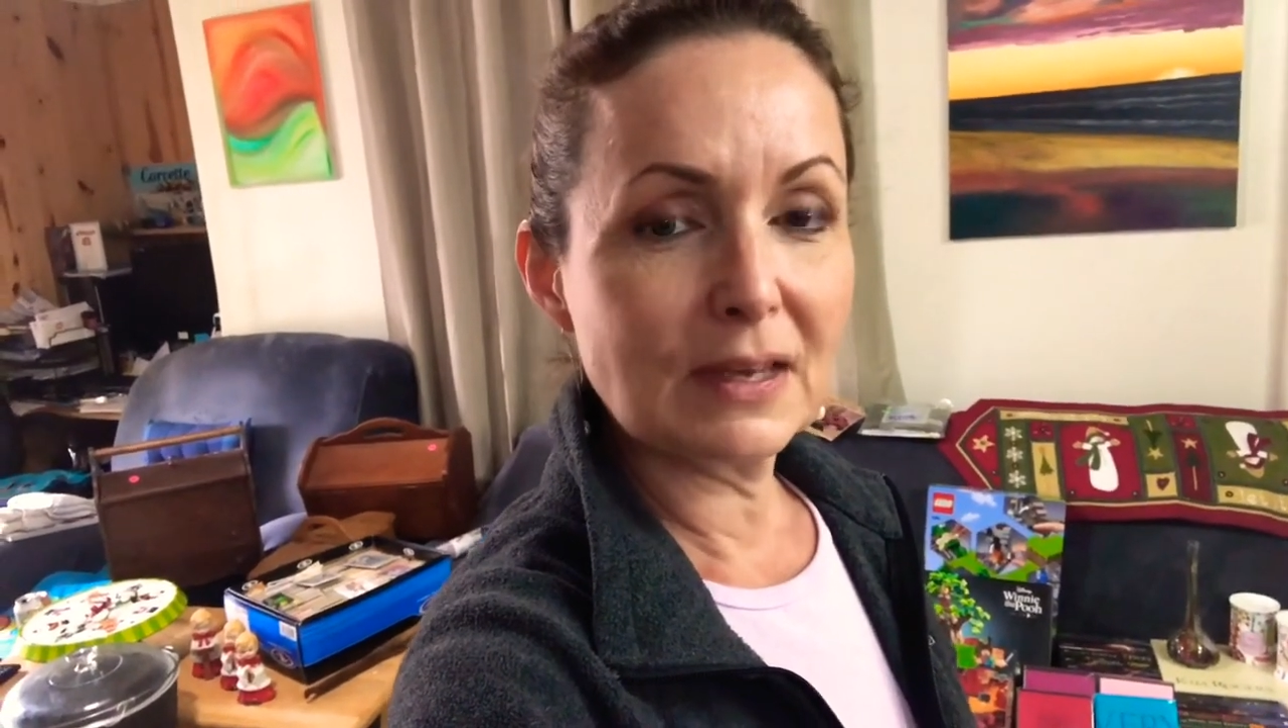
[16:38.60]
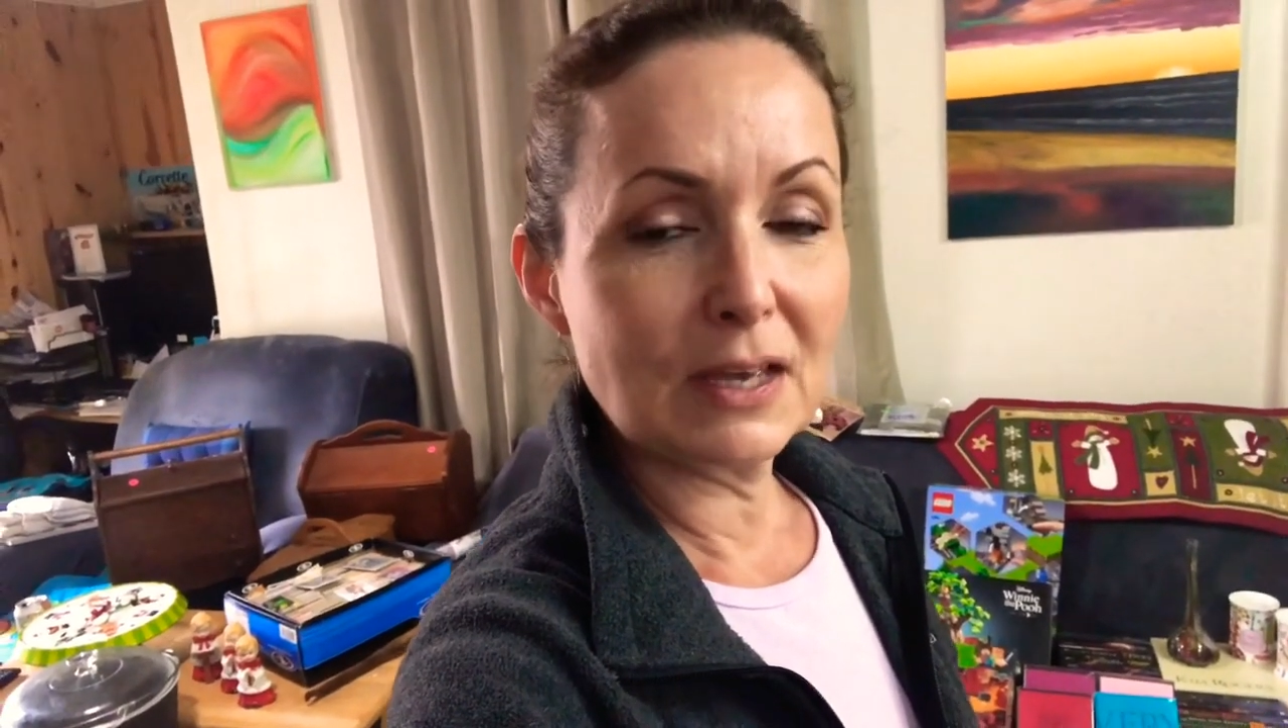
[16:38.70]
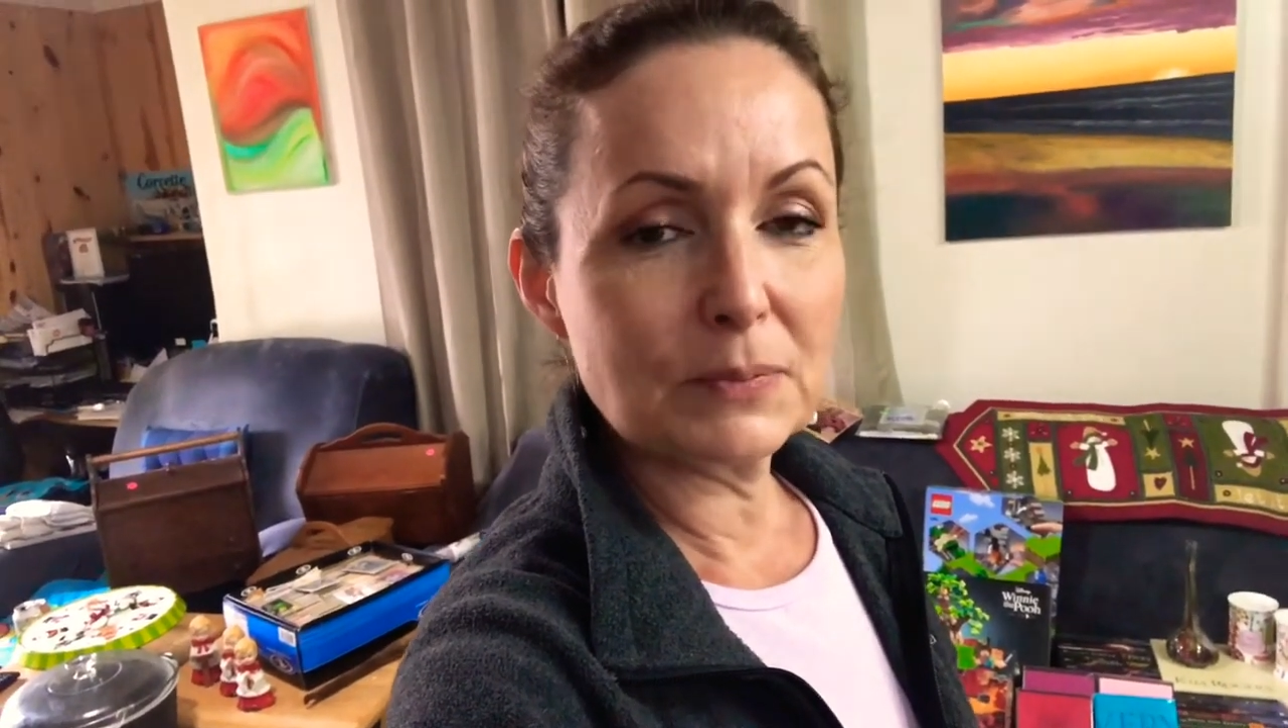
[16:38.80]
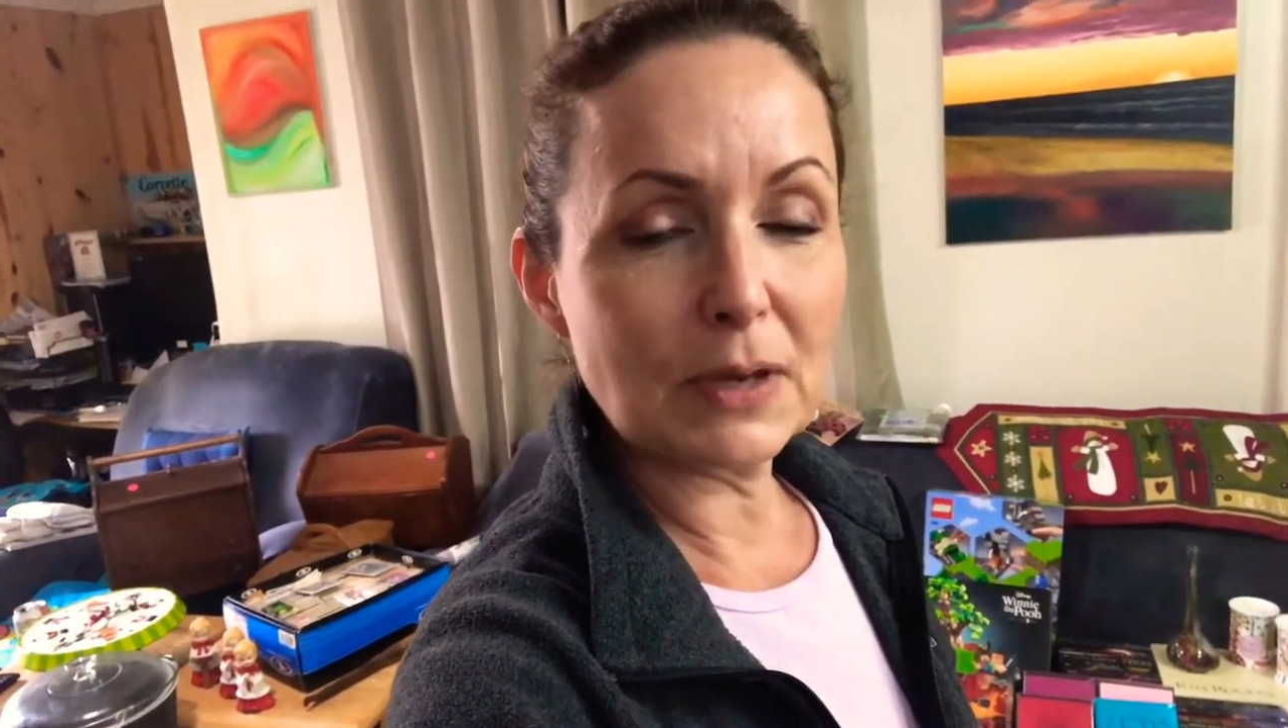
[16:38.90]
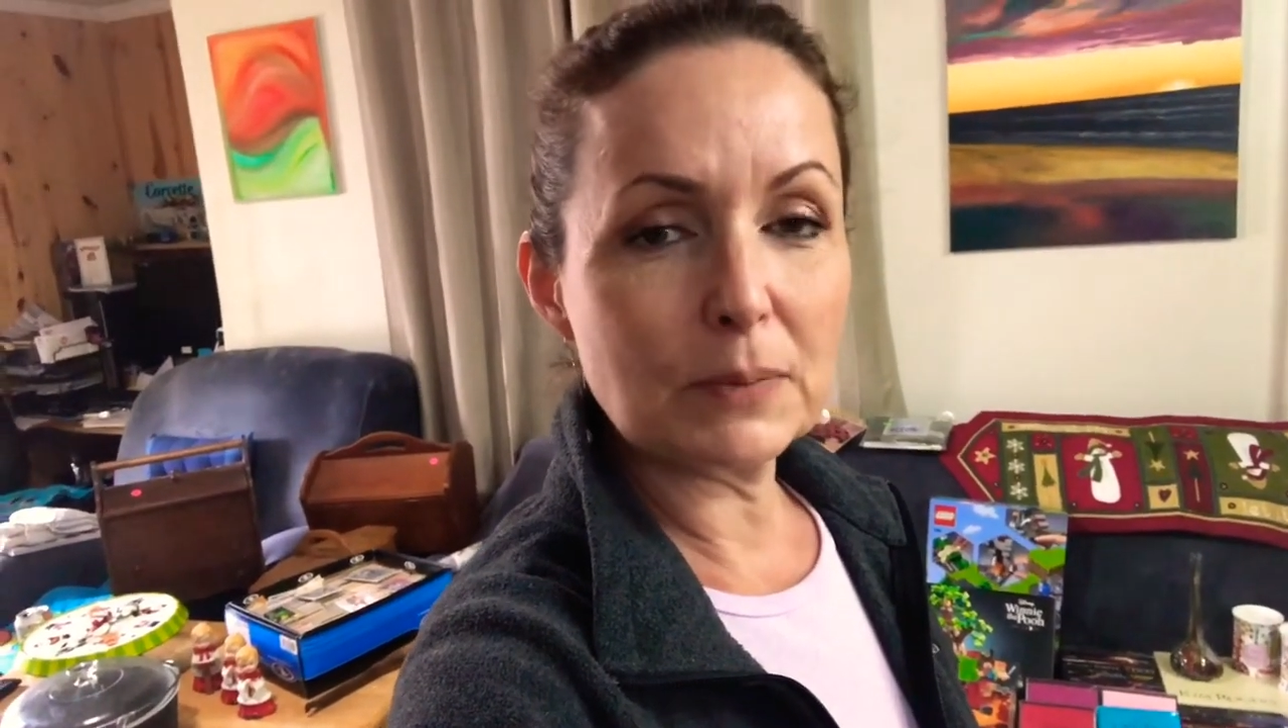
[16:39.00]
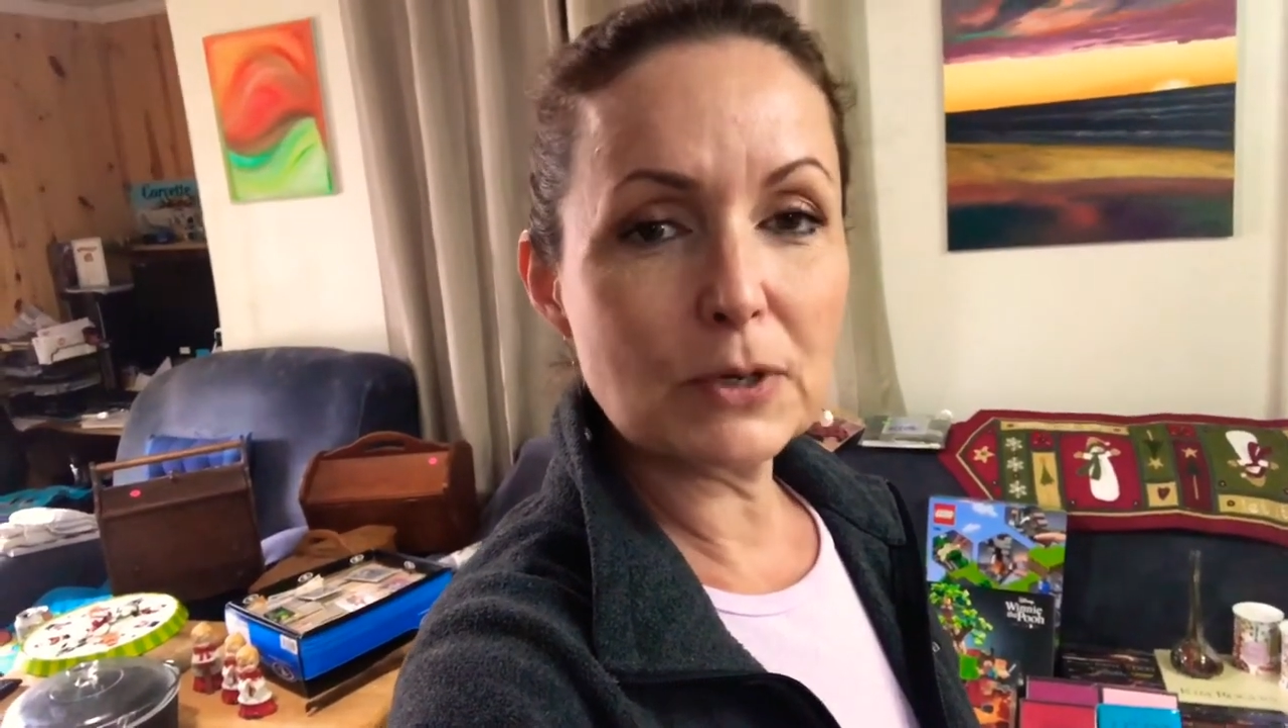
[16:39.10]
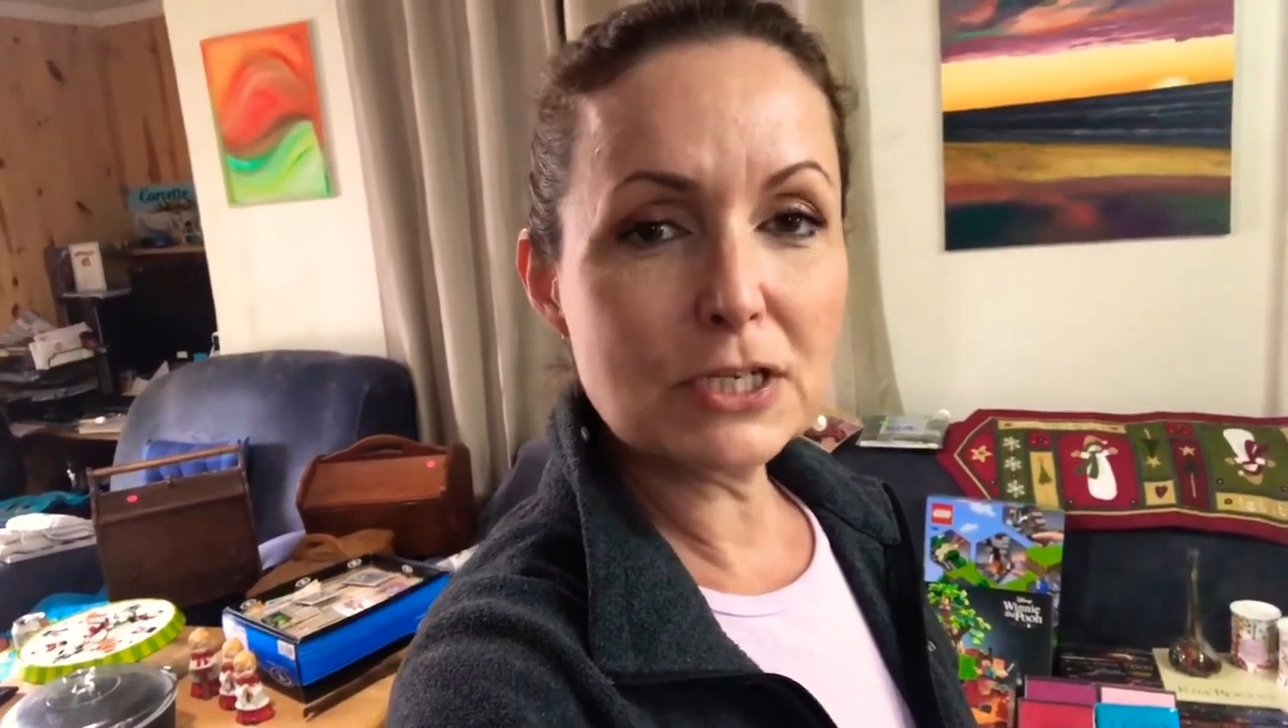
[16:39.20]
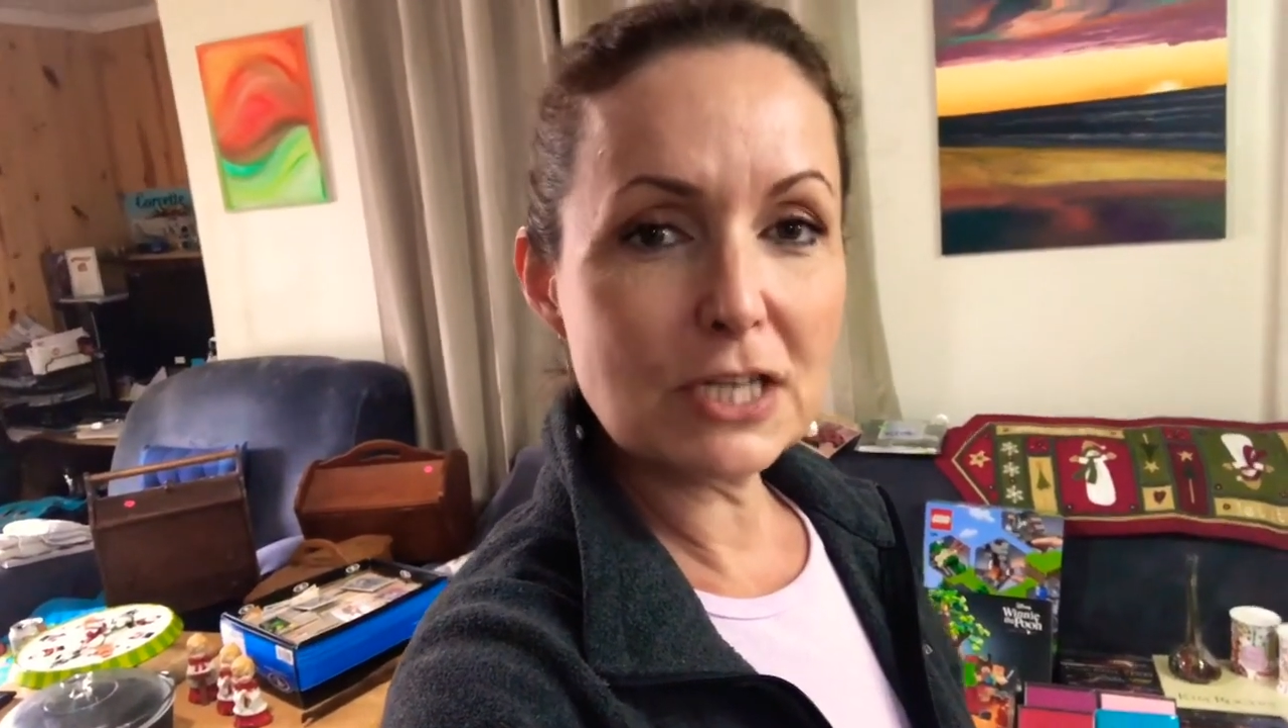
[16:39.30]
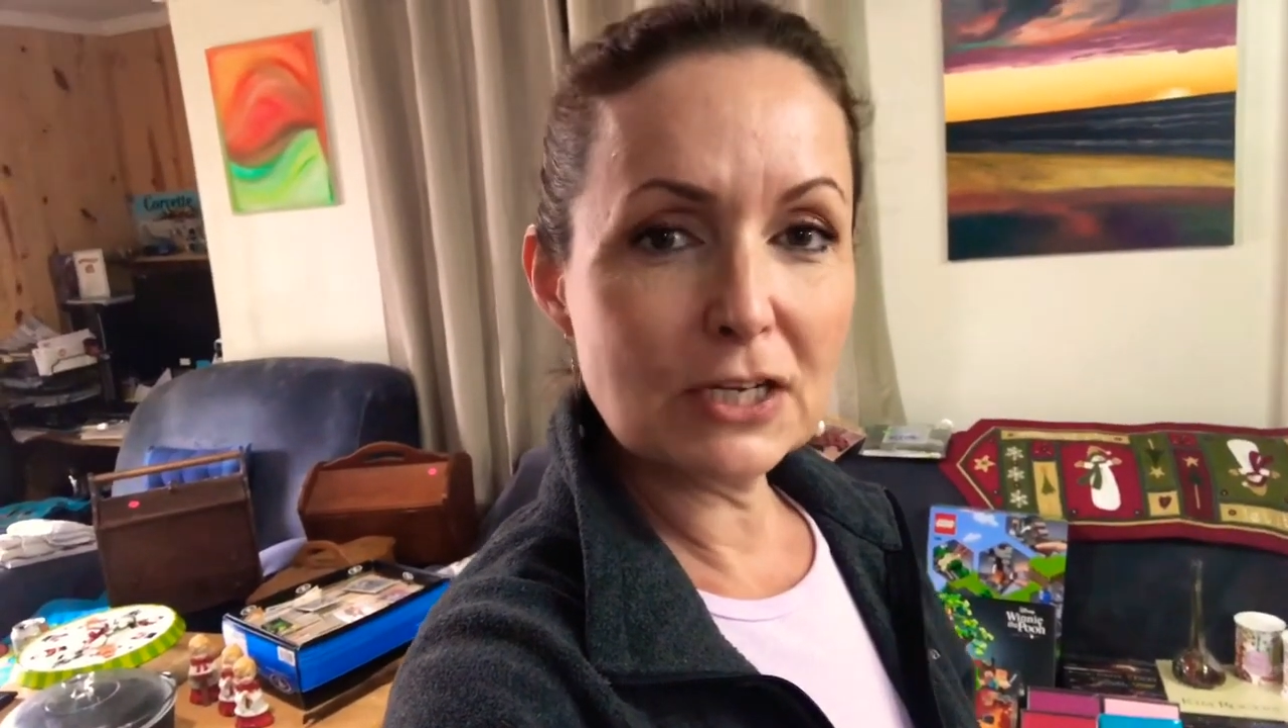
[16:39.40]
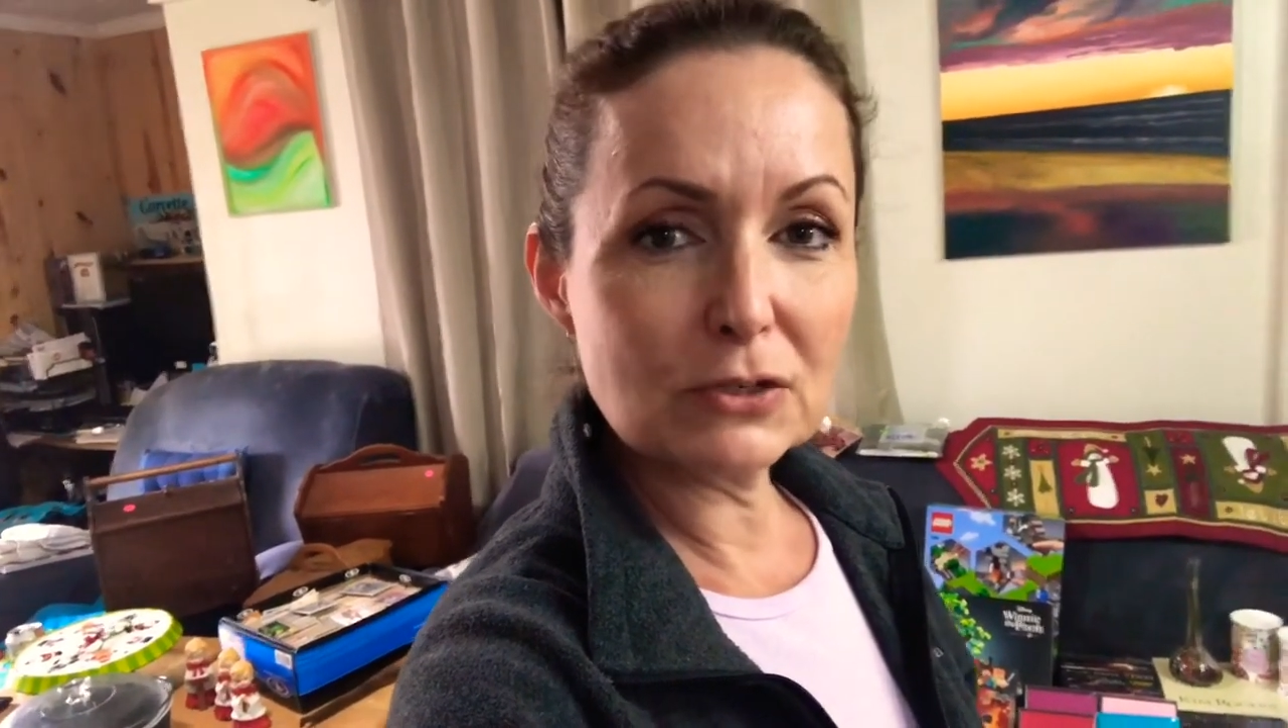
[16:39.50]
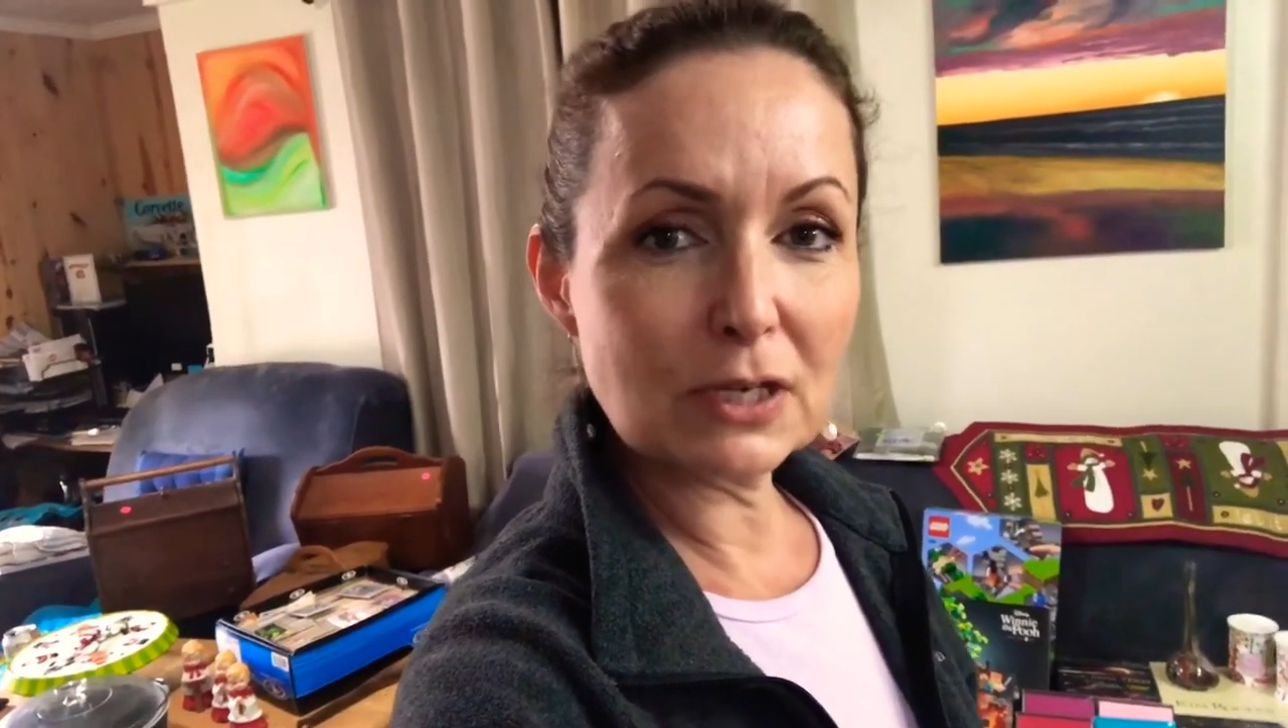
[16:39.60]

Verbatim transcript: But I appreciate you